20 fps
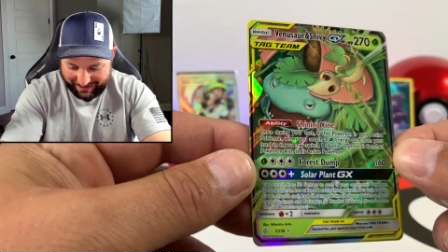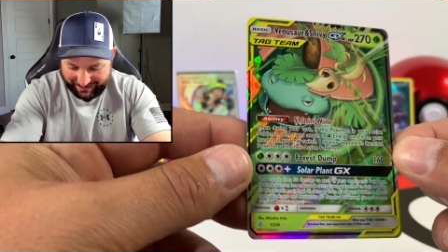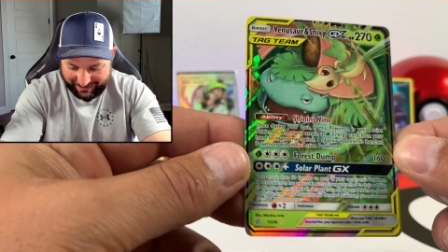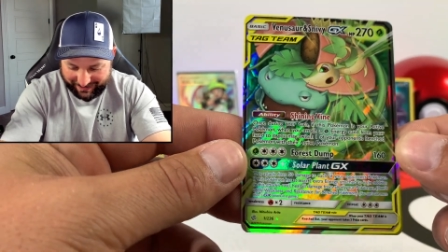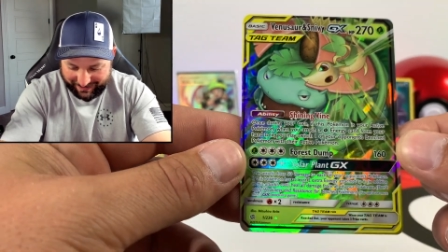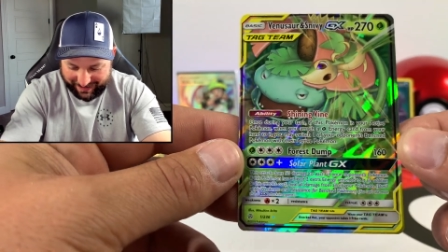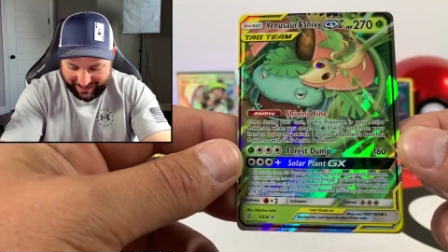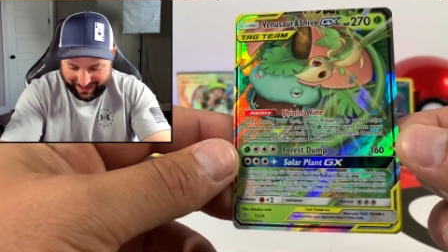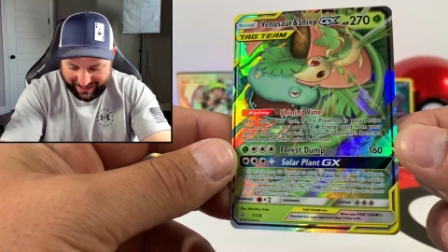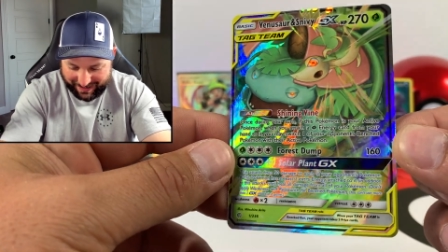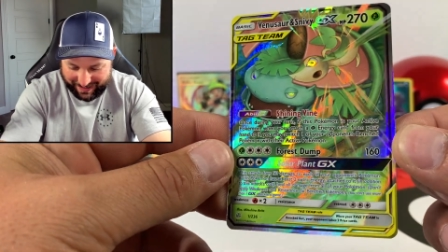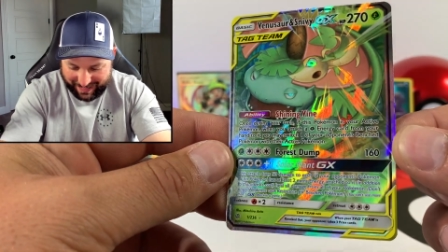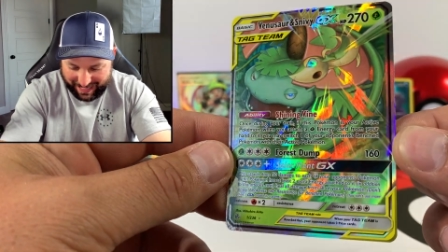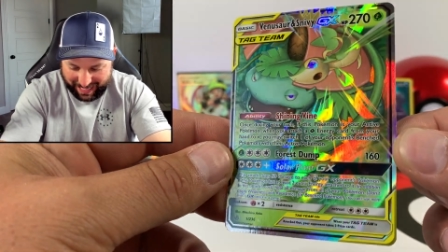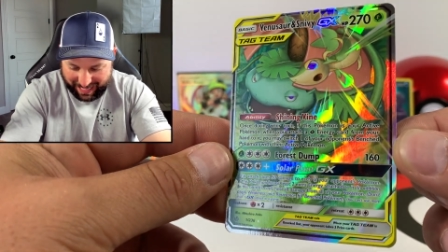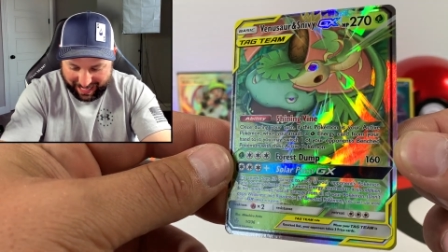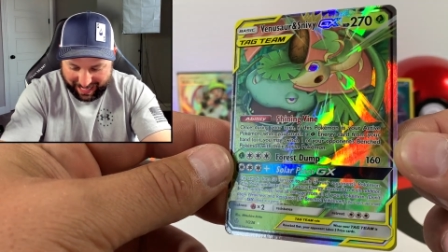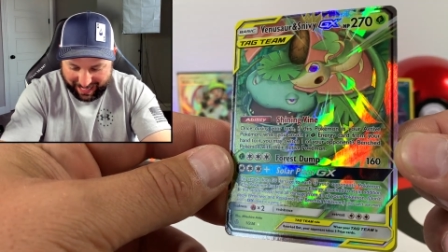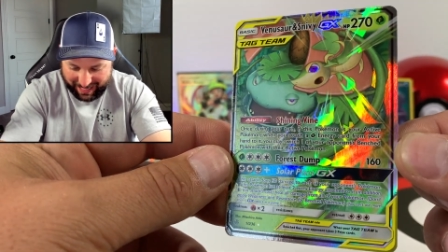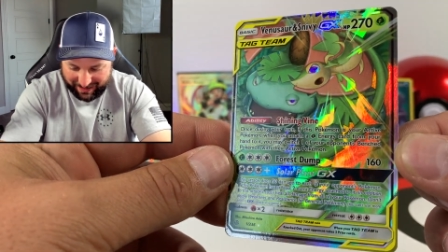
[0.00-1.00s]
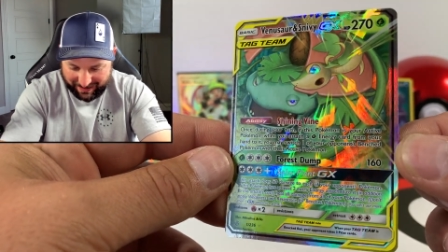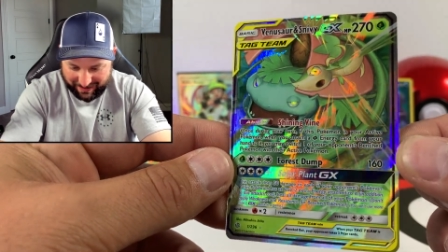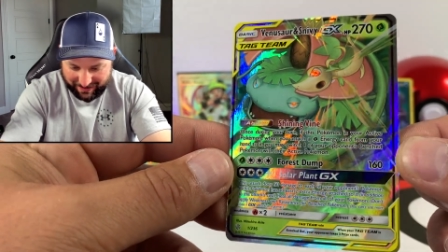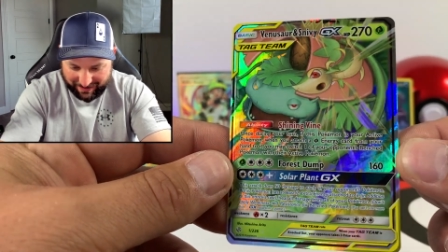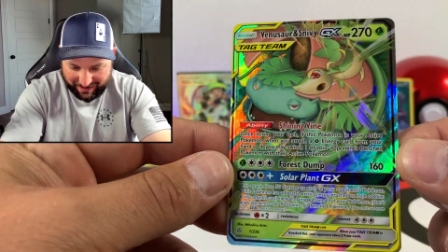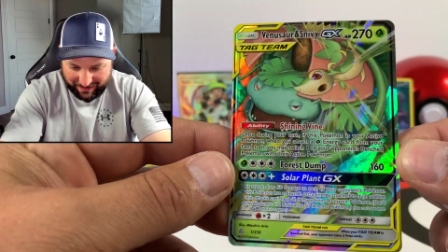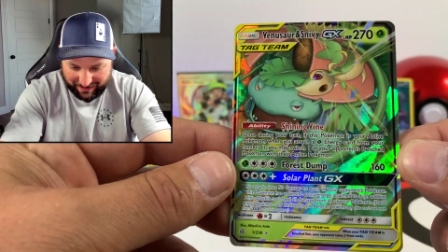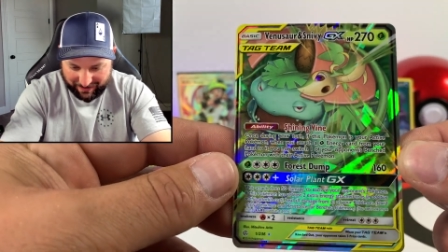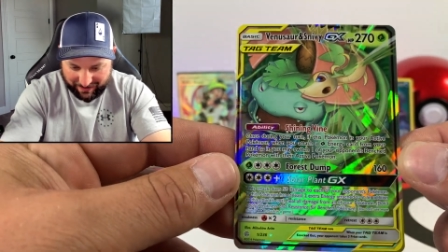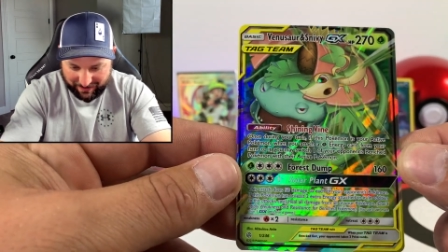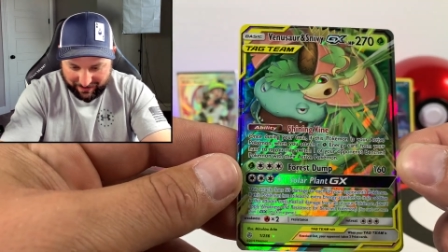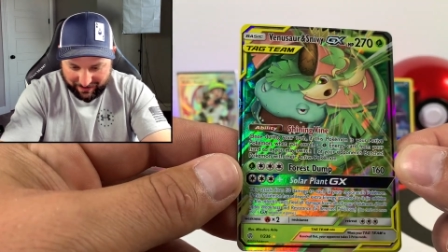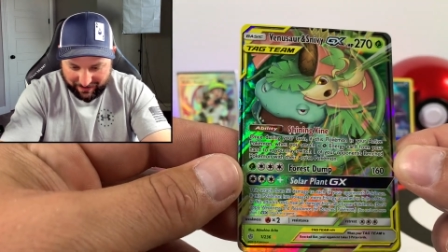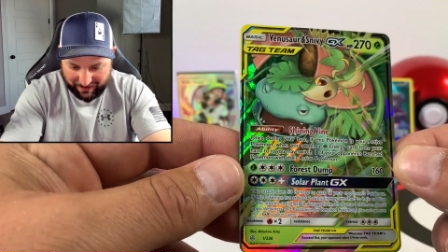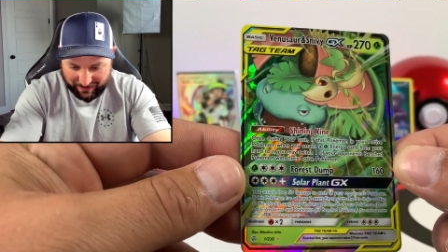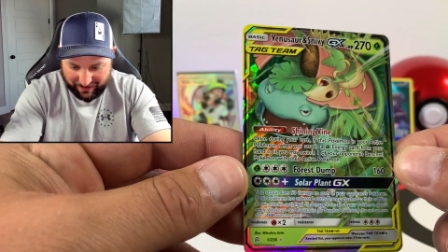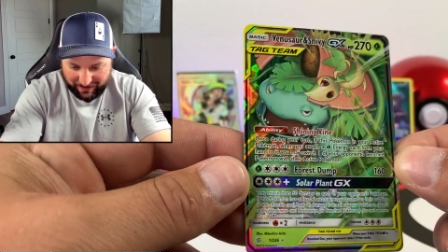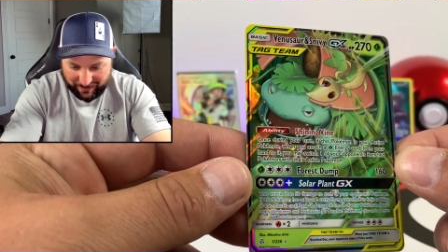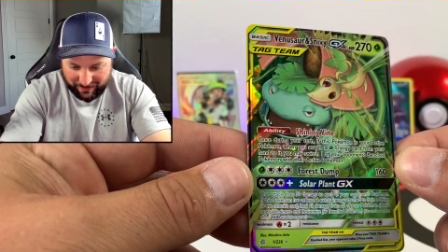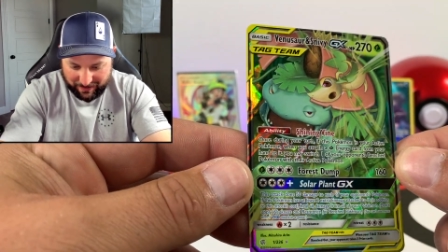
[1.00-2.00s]
Look at that.
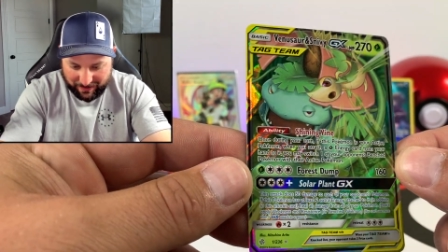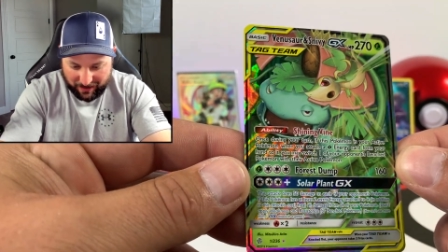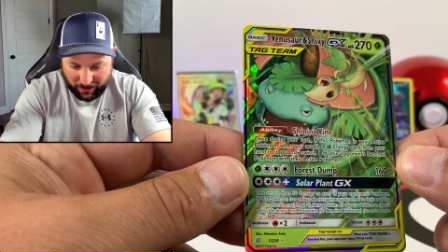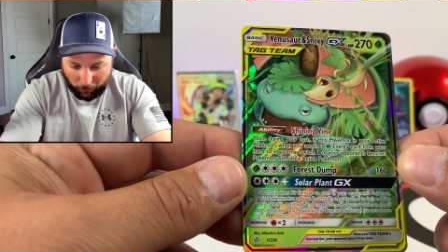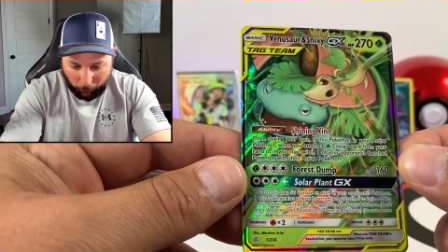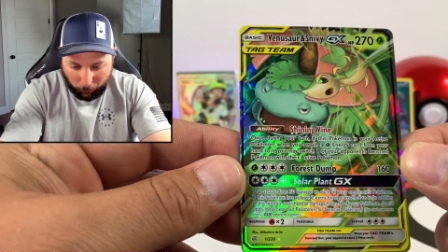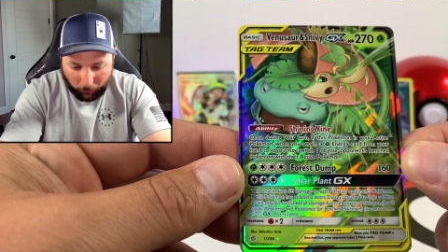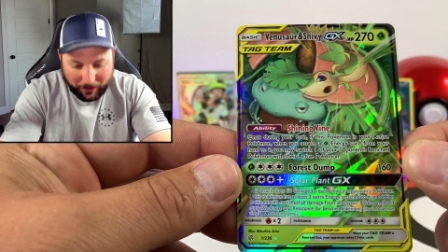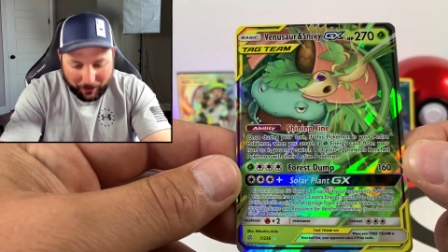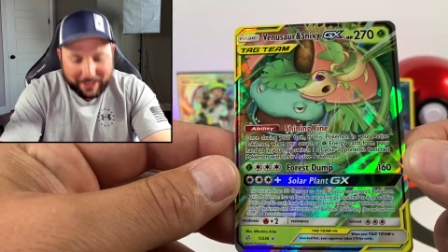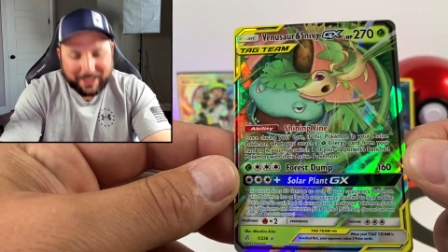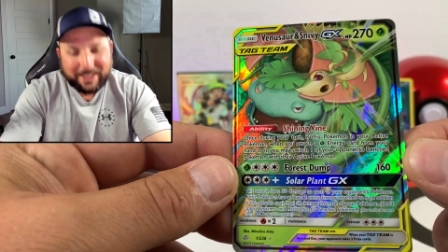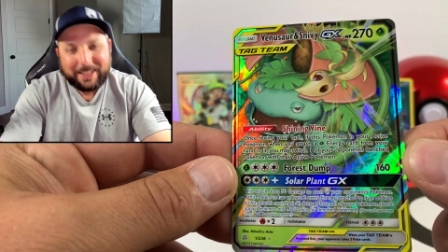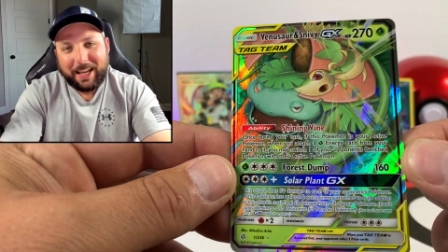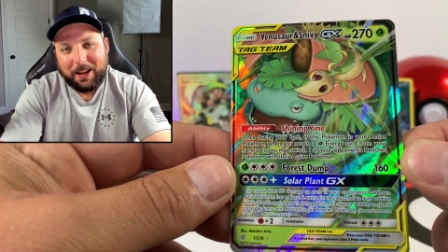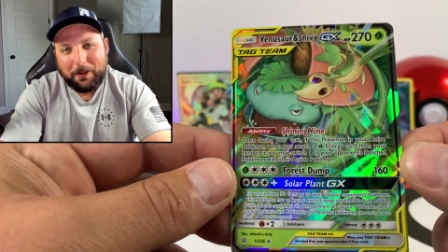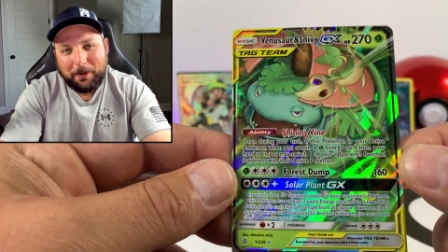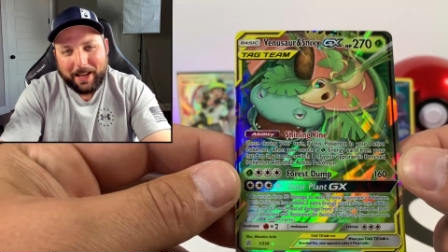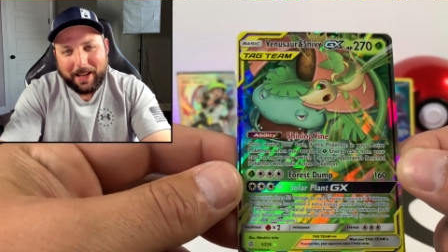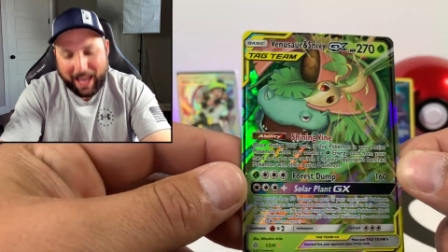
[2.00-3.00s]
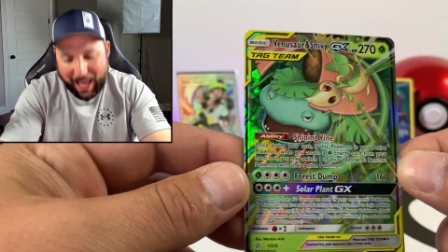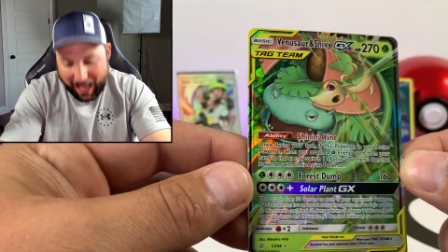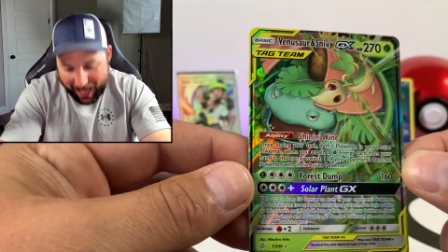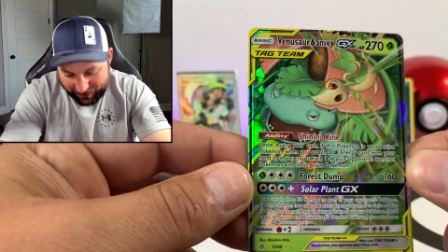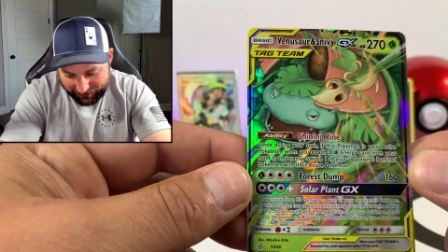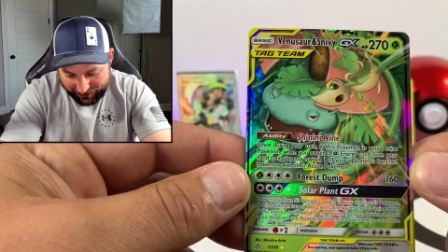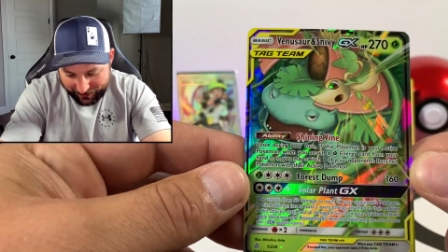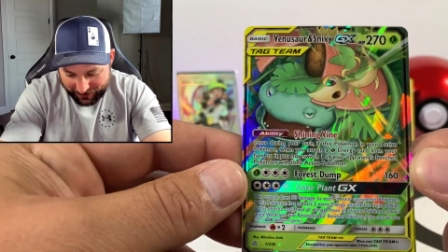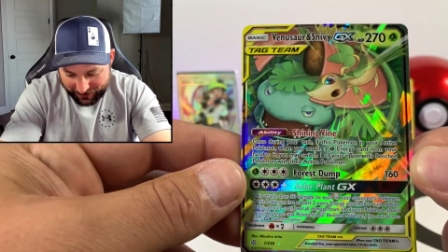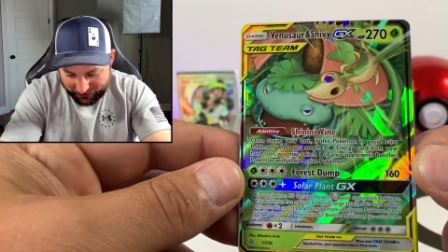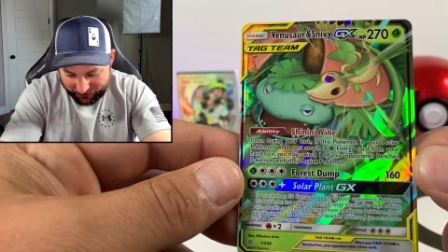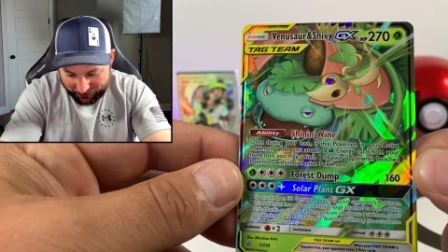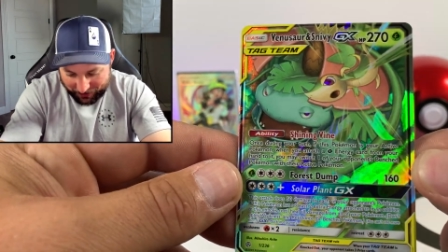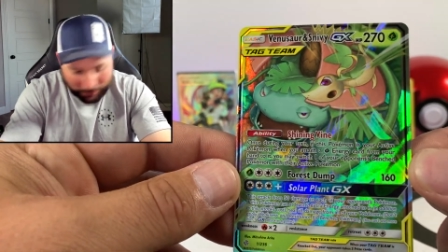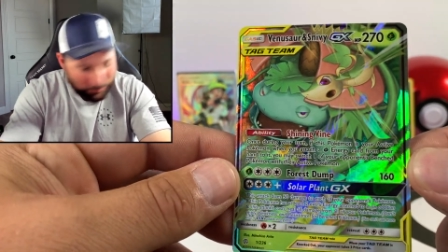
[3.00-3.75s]
I want to say we have this one.